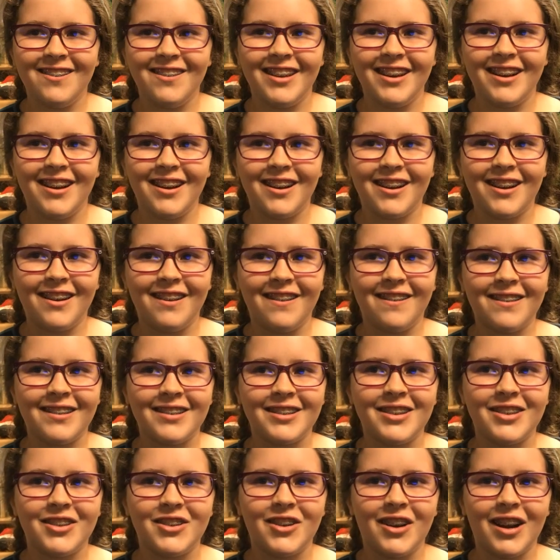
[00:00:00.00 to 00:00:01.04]
We are going
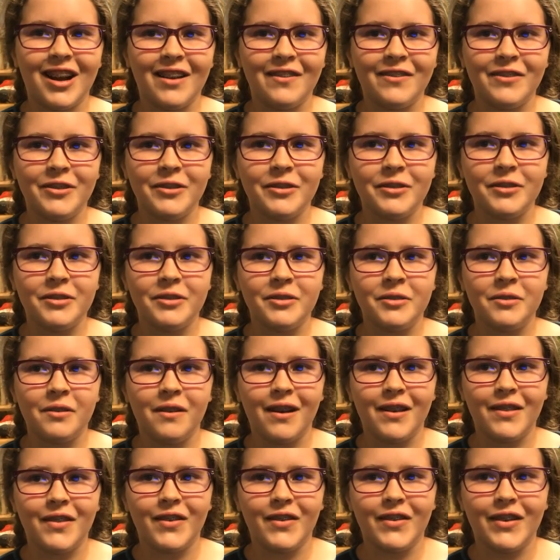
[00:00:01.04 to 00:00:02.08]
to travel to
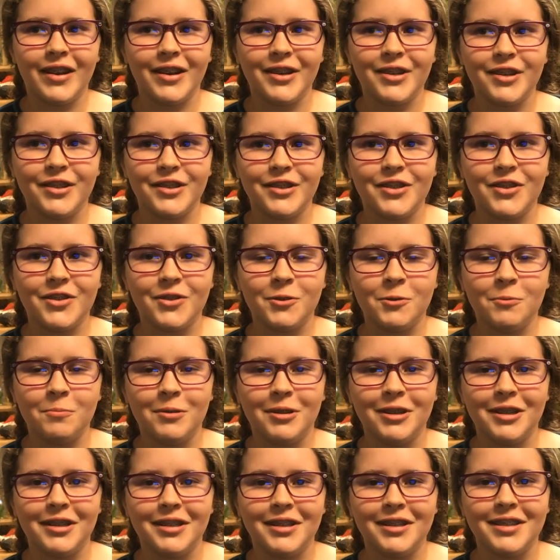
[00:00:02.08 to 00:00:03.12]
other nations through
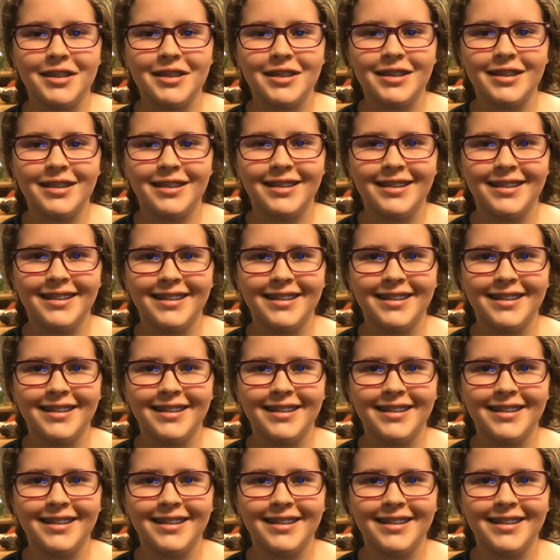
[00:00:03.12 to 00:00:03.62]
books.